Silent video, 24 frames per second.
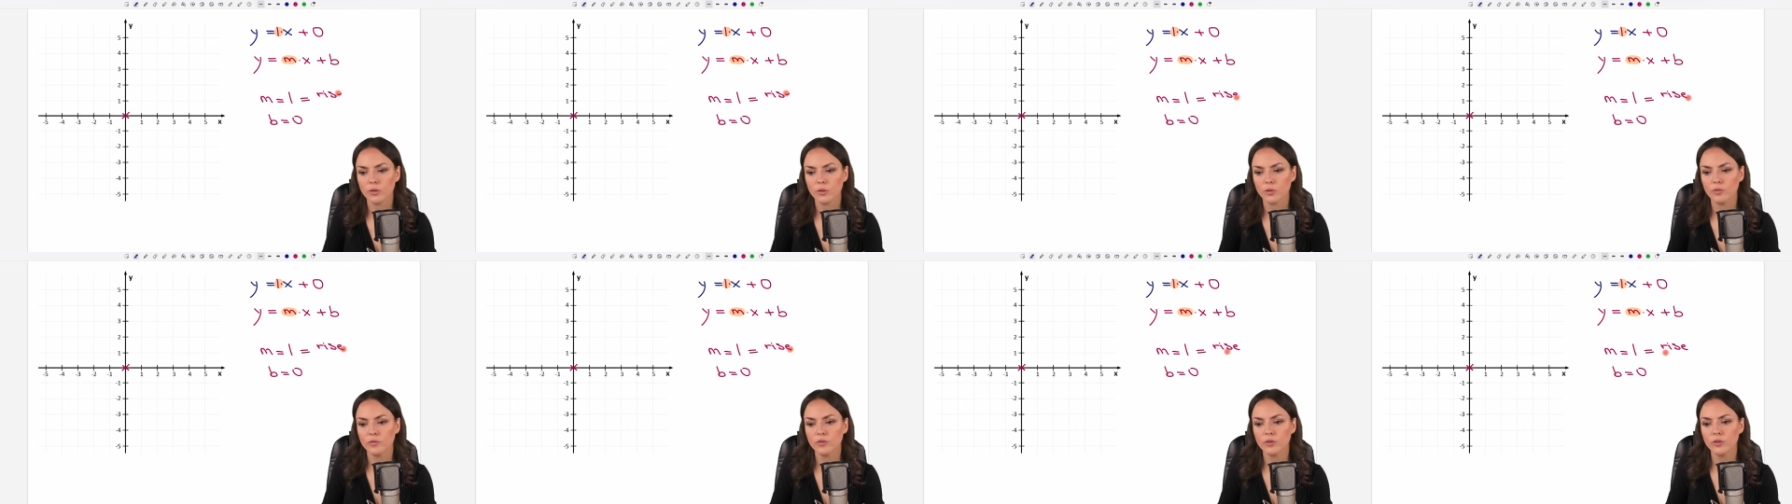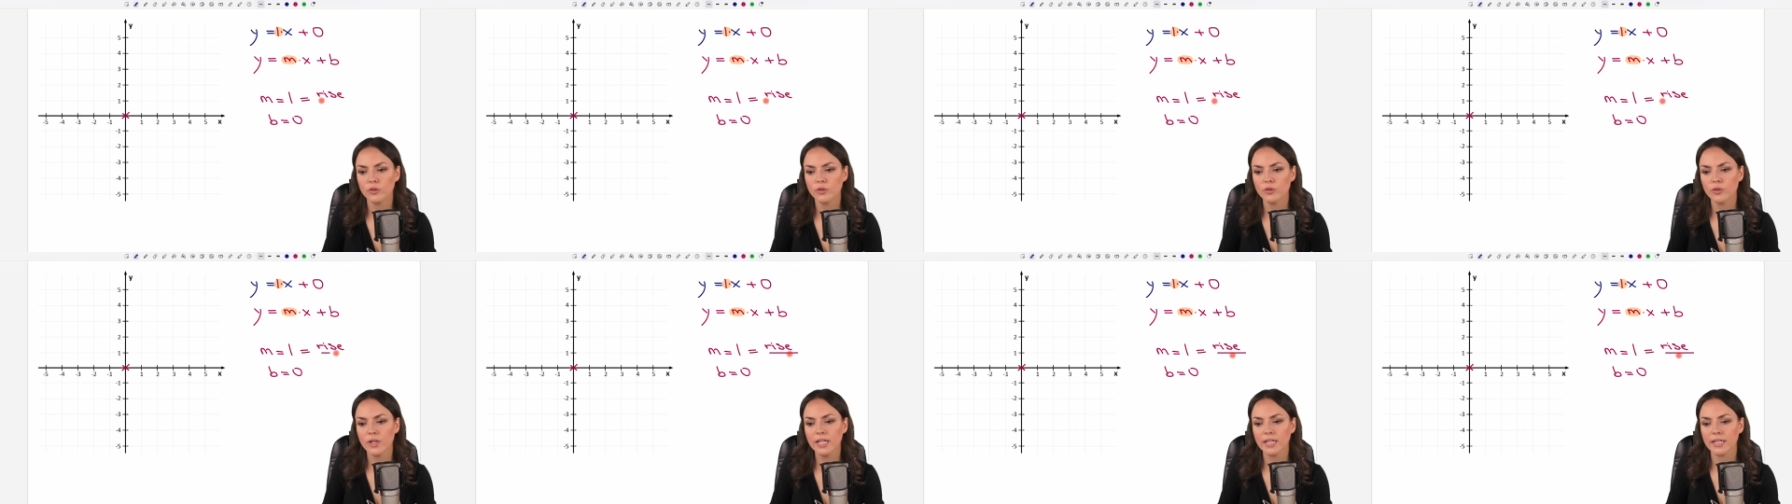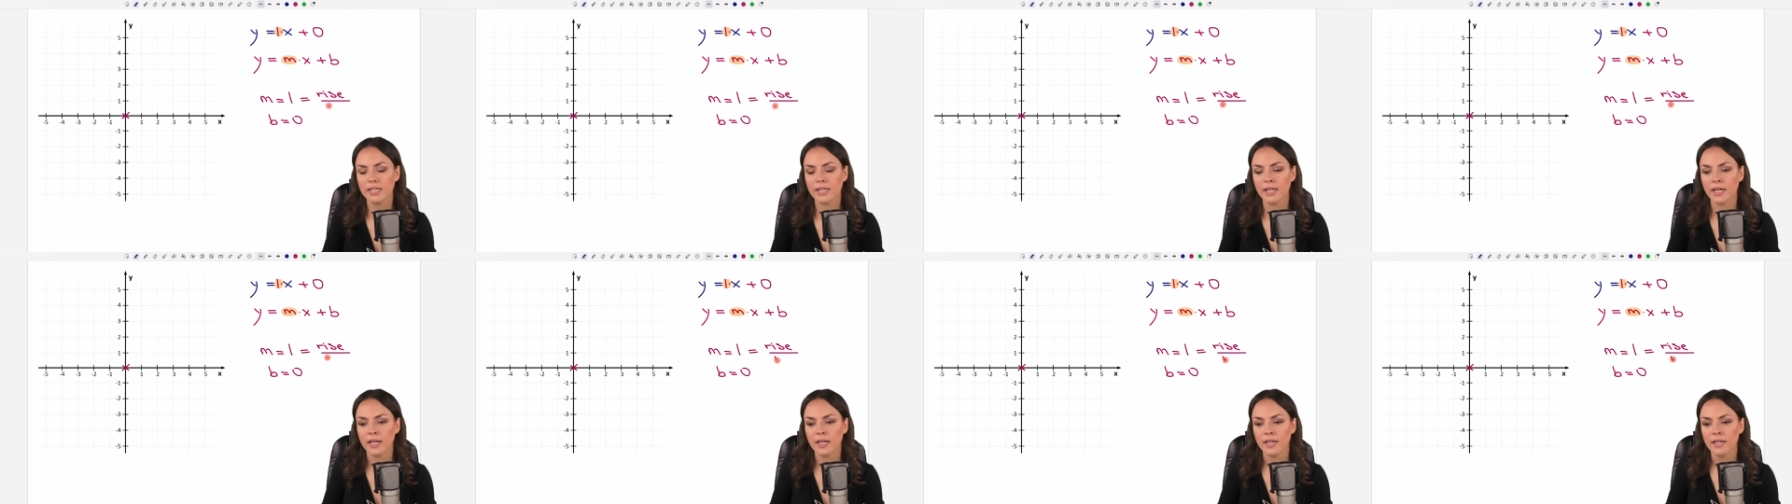over
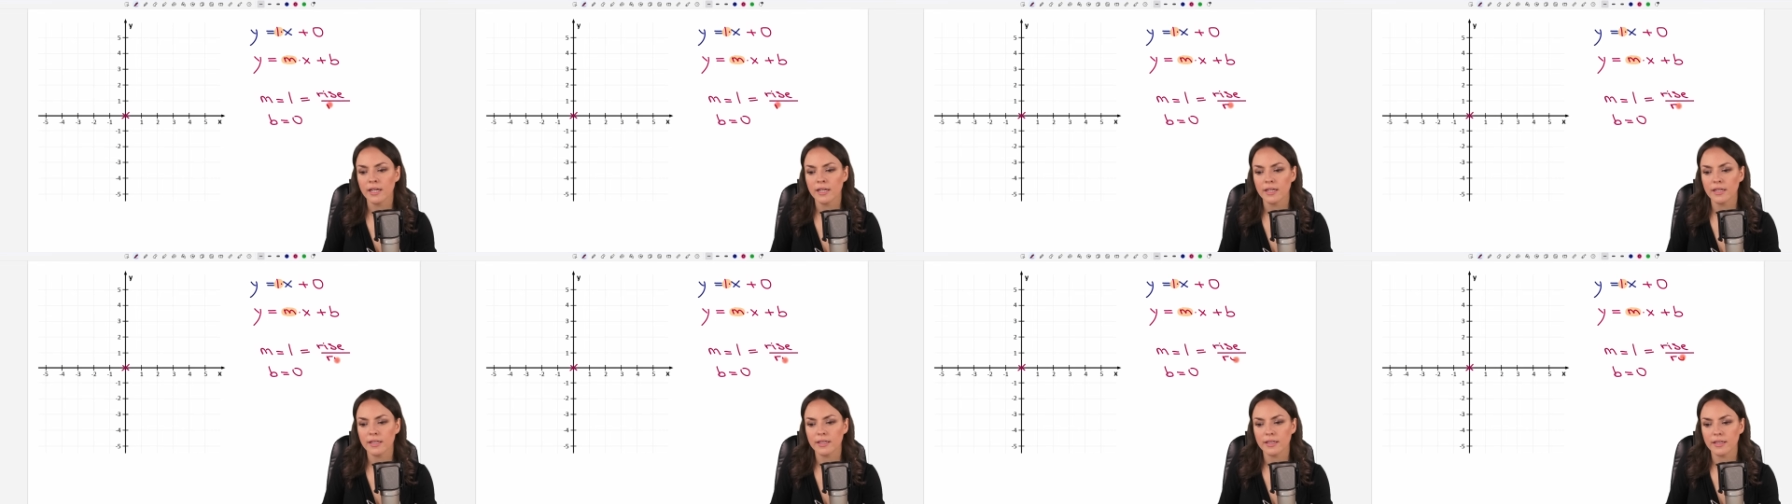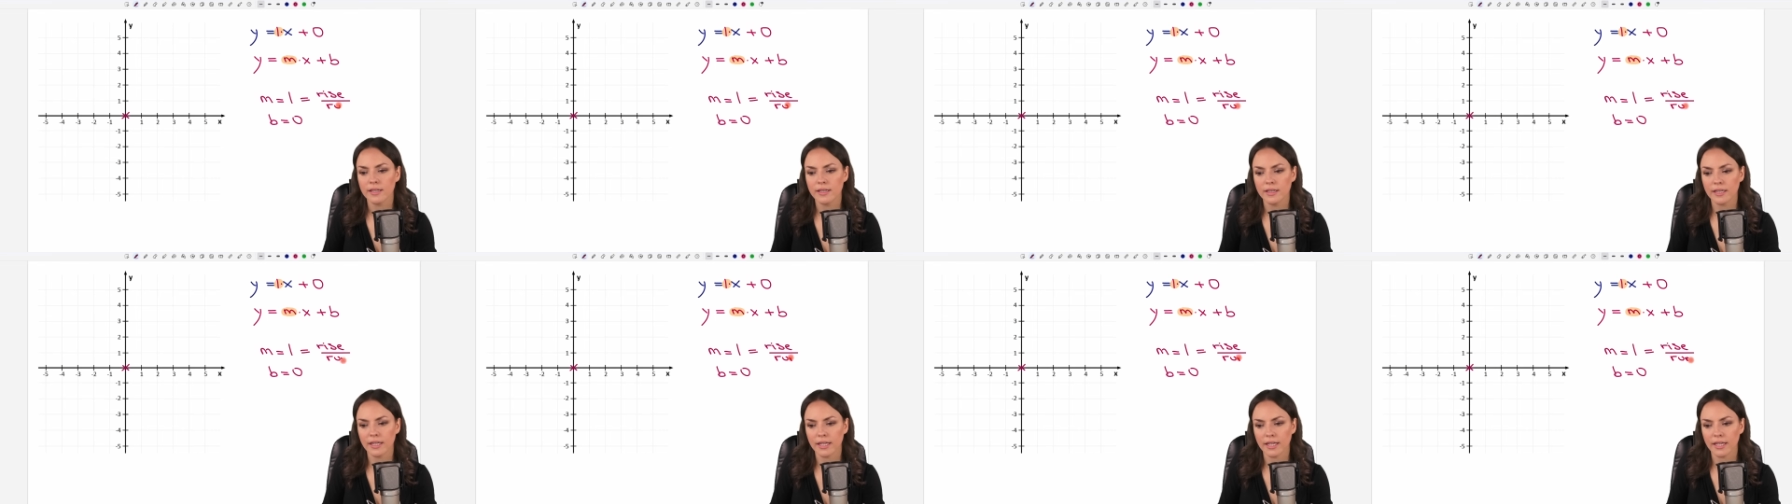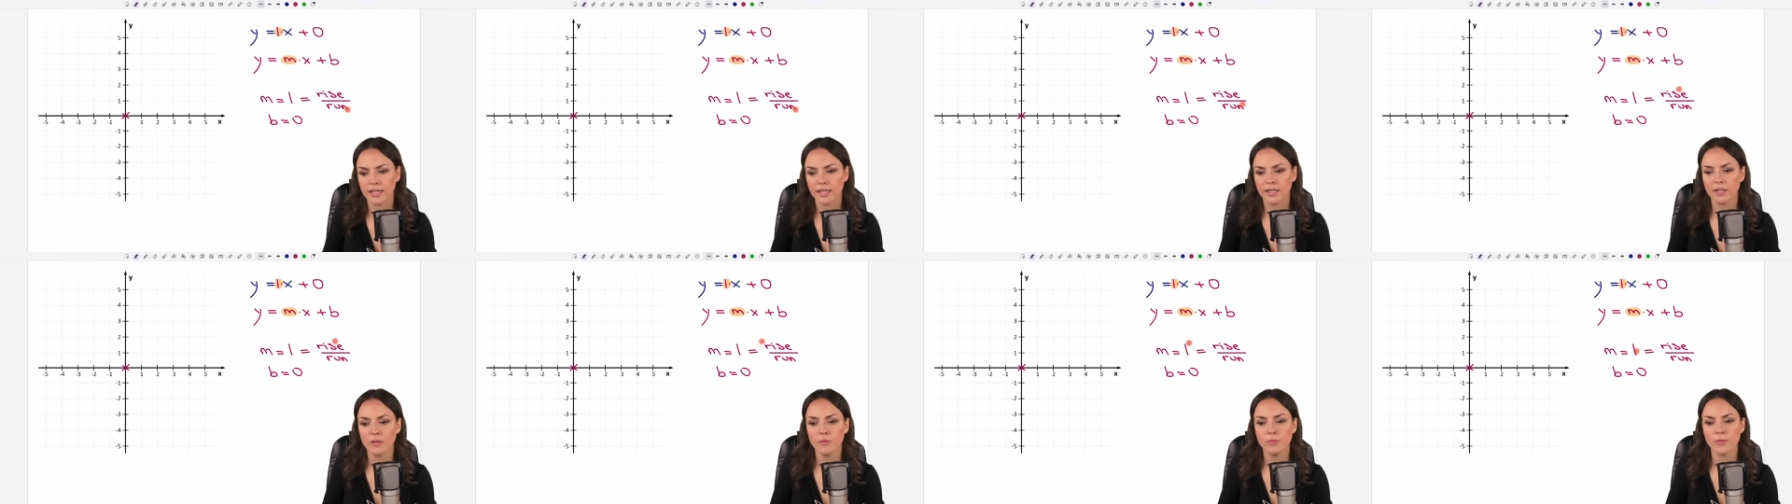run
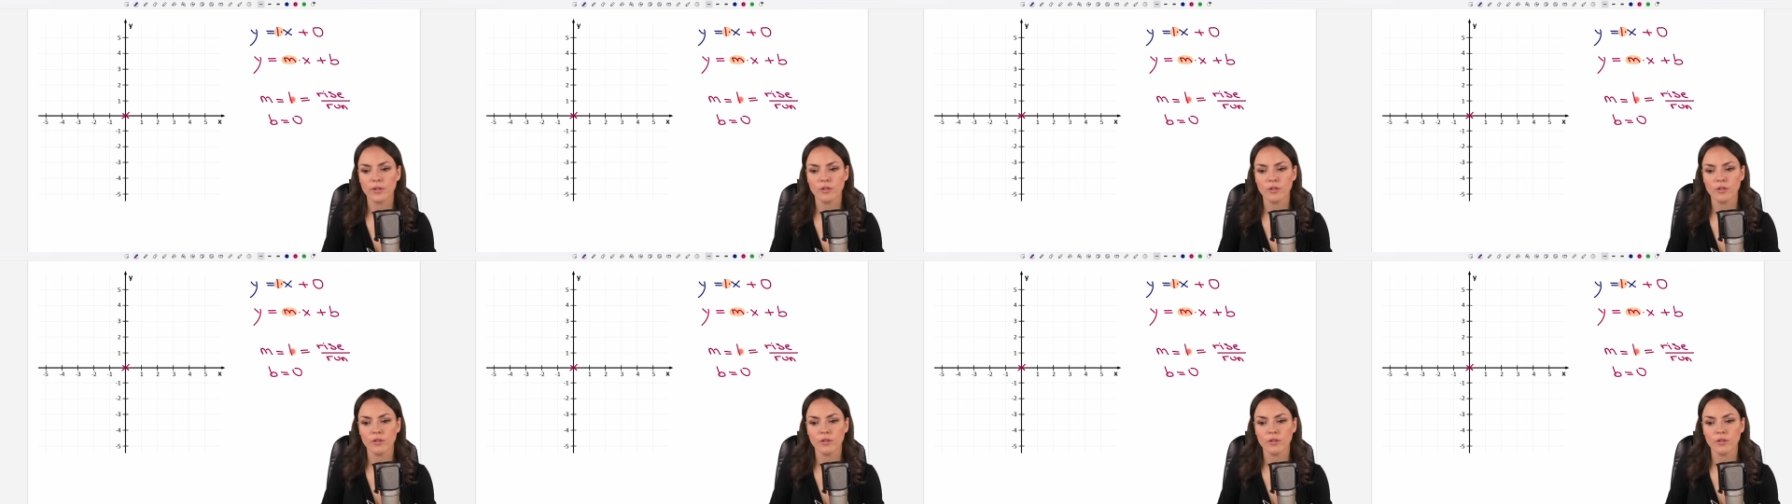thing.